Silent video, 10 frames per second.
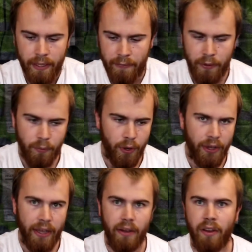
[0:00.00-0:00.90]
if you're
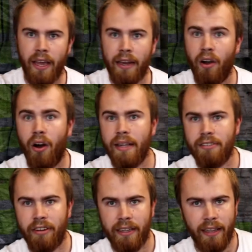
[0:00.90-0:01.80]
working at heights
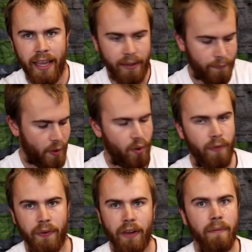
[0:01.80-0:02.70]
or anything like that, it could fall
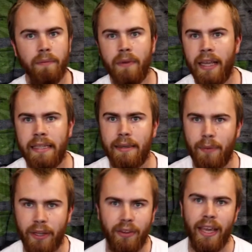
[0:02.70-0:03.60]
off and hit
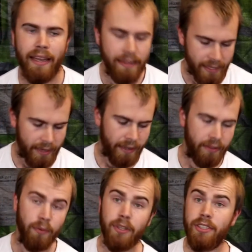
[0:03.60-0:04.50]
somebody on the head that's underneath
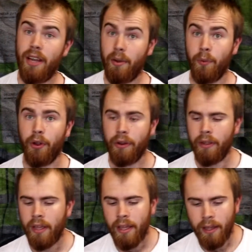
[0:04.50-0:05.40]
you, which you don't want.
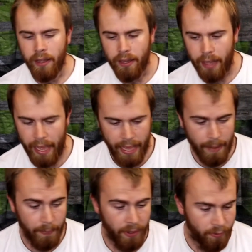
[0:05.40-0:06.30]

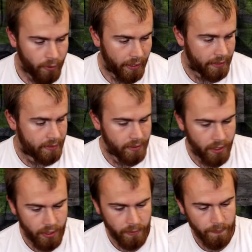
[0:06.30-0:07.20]
Right,
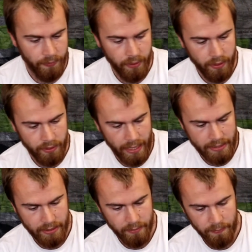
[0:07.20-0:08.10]
so
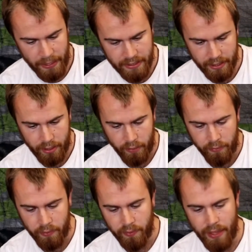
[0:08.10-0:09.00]
that's the basic
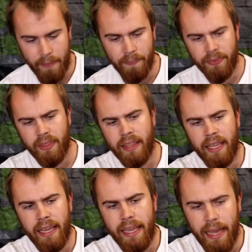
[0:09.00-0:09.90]
overview of them.
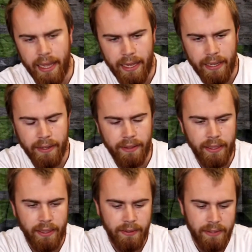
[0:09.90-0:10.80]

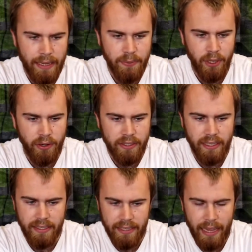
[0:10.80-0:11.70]
The deep sockets
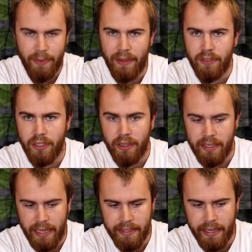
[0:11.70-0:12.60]
are the same. They've just got the
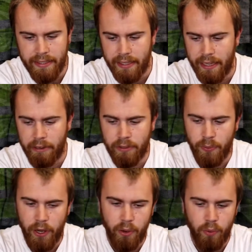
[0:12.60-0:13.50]
detents in there as
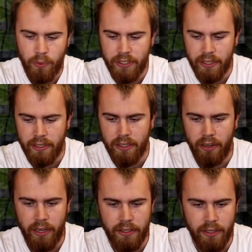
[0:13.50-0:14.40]
well, which are
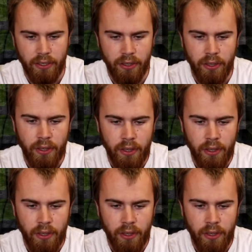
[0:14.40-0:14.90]
designed to